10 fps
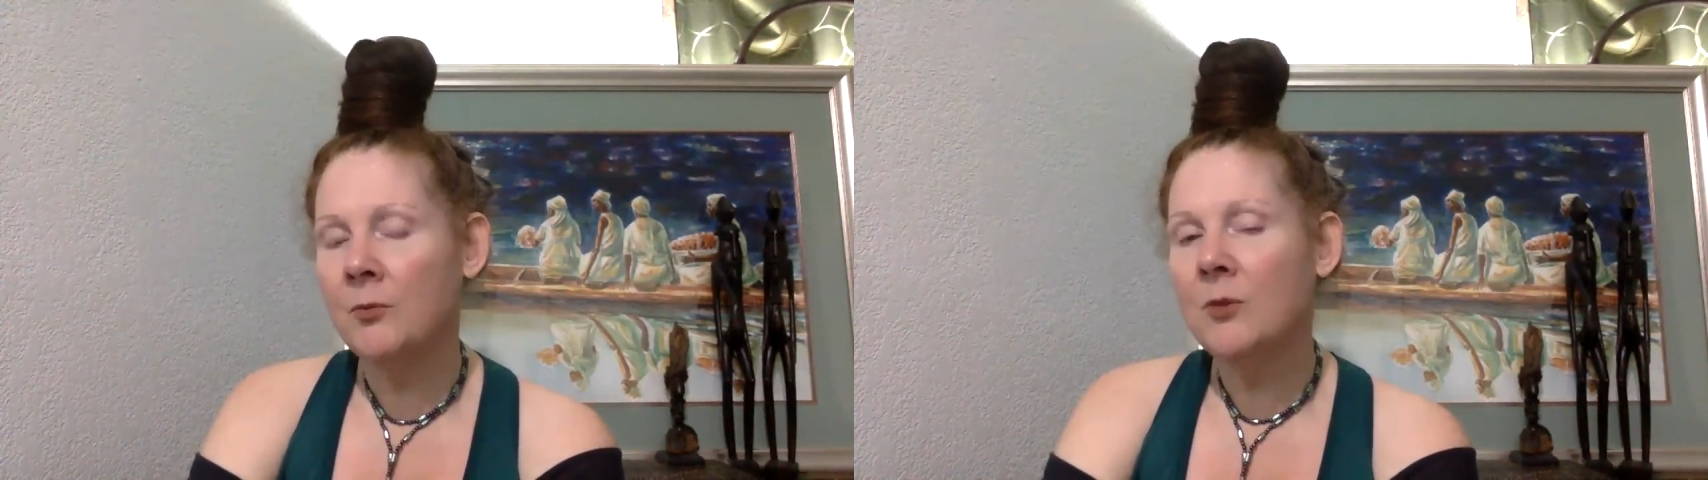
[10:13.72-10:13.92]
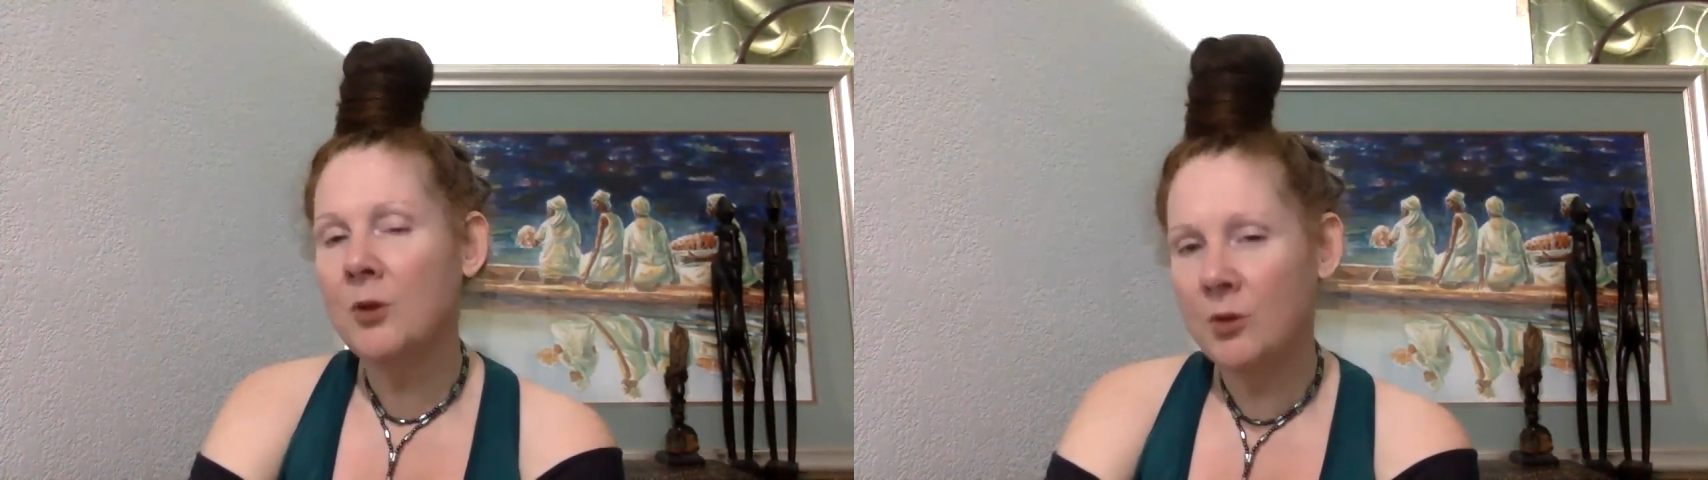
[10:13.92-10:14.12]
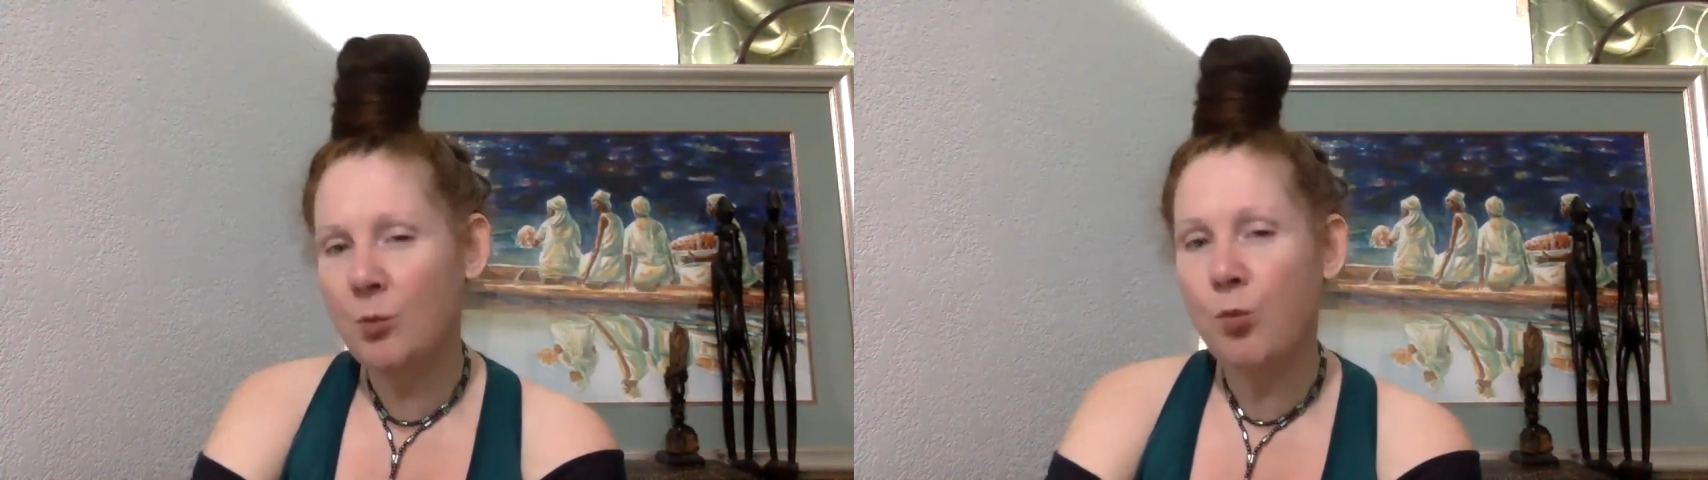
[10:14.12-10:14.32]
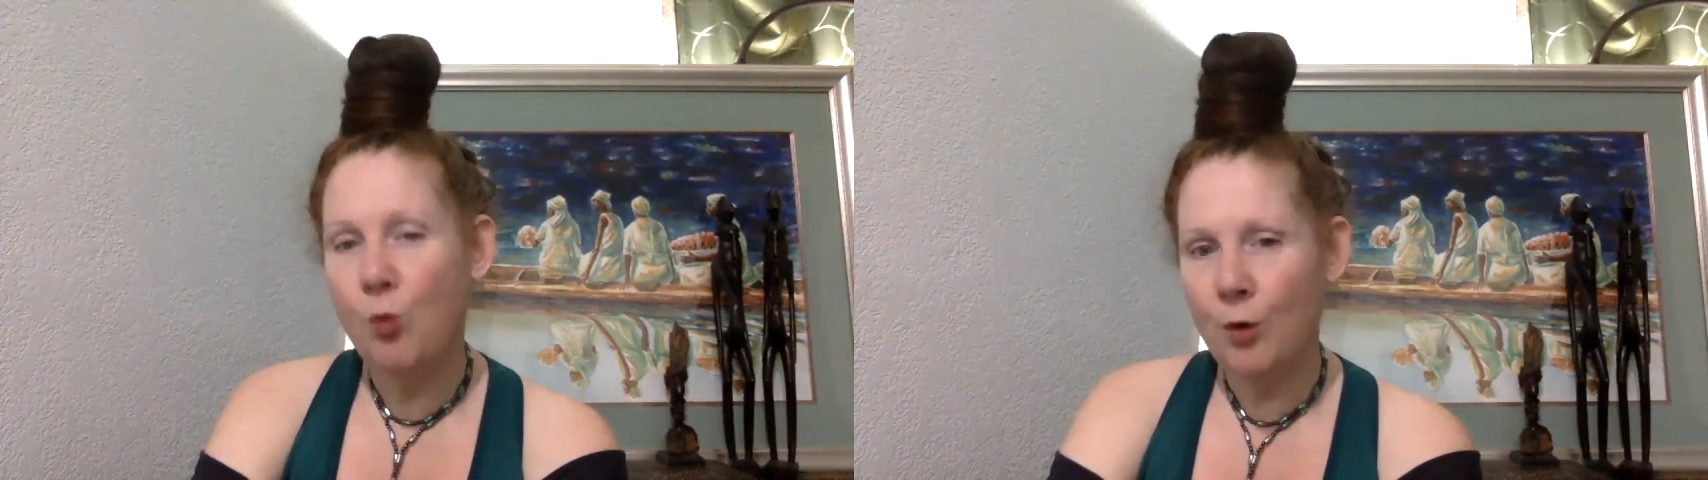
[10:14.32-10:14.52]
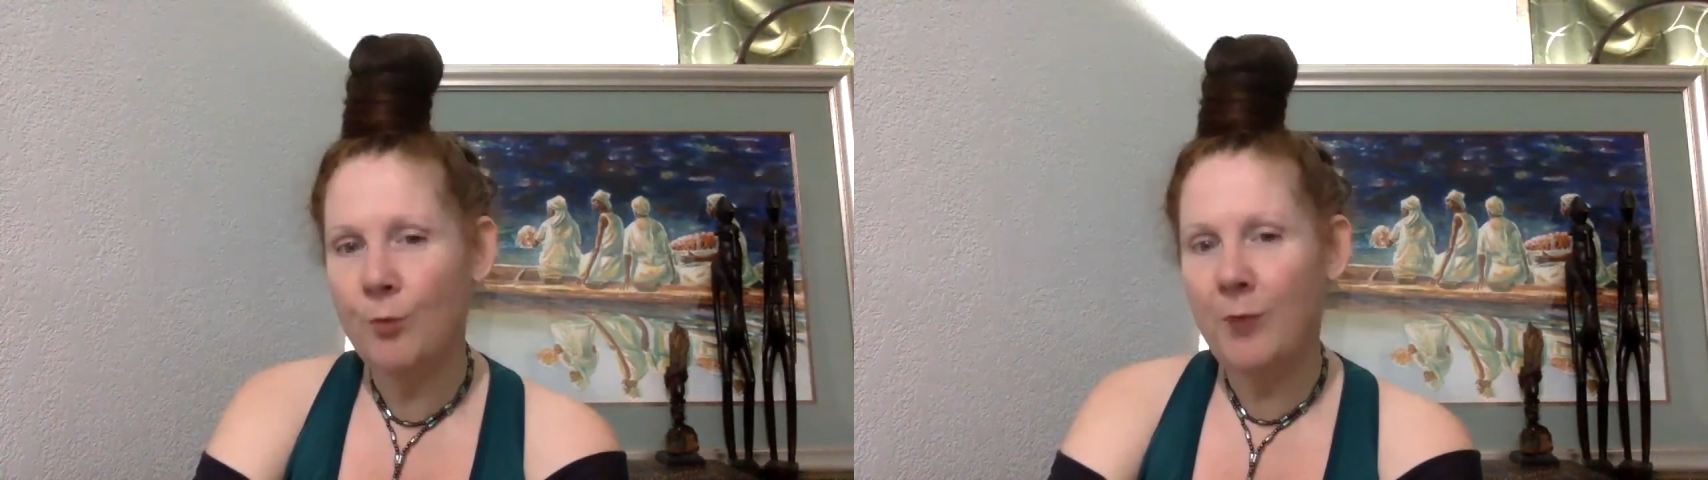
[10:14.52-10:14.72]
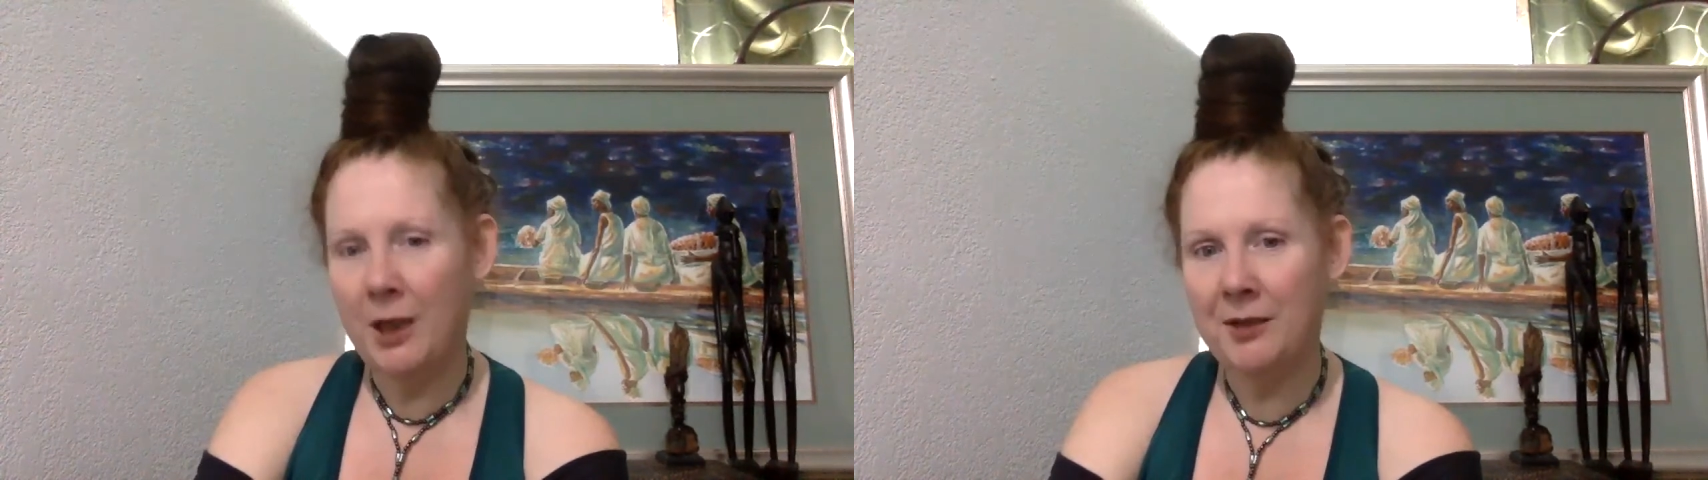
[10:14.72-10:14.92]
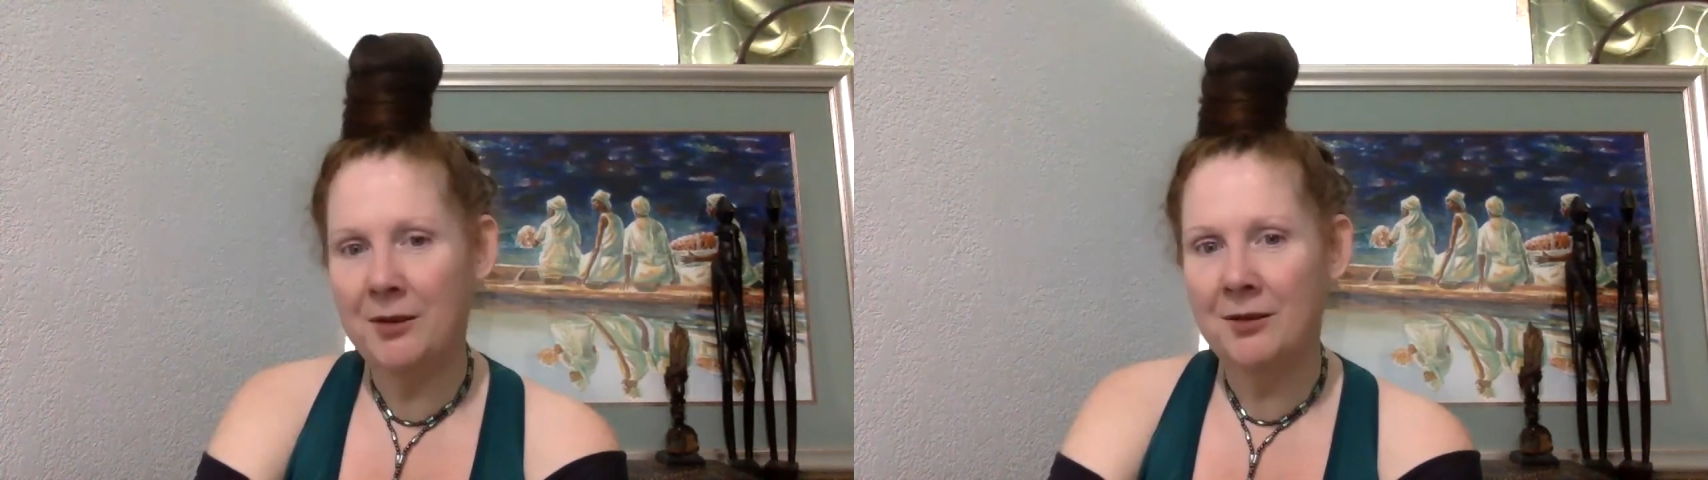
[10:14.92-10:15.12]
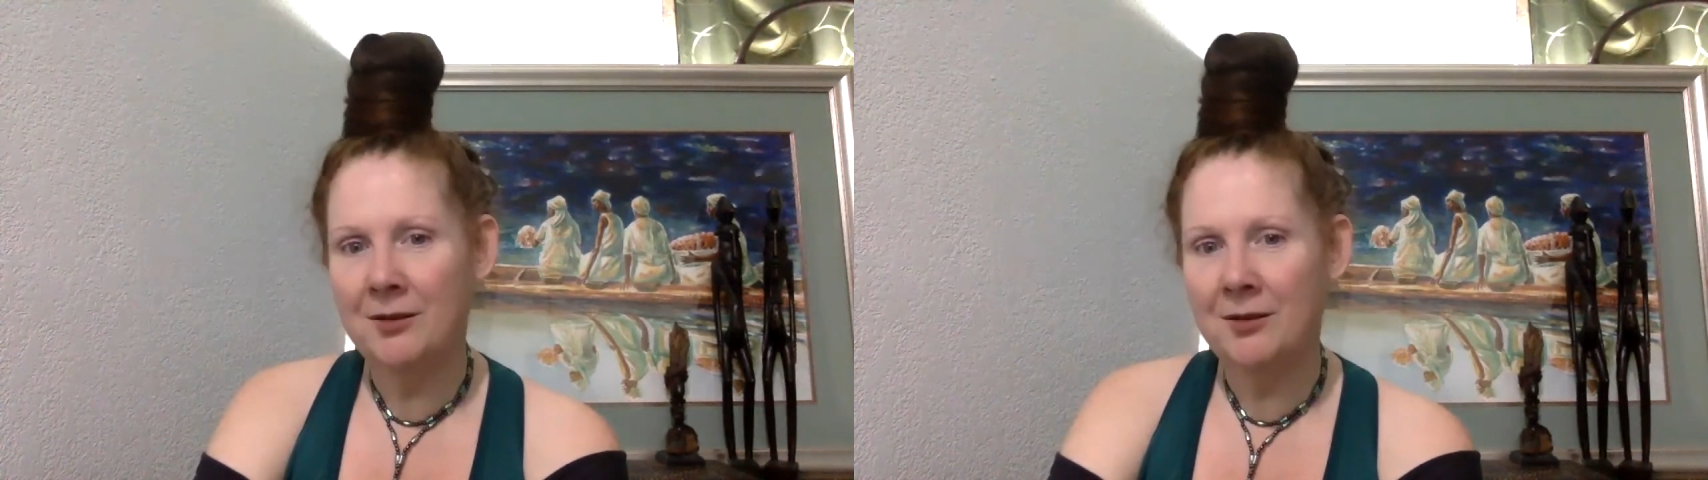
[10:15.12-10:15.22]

to support me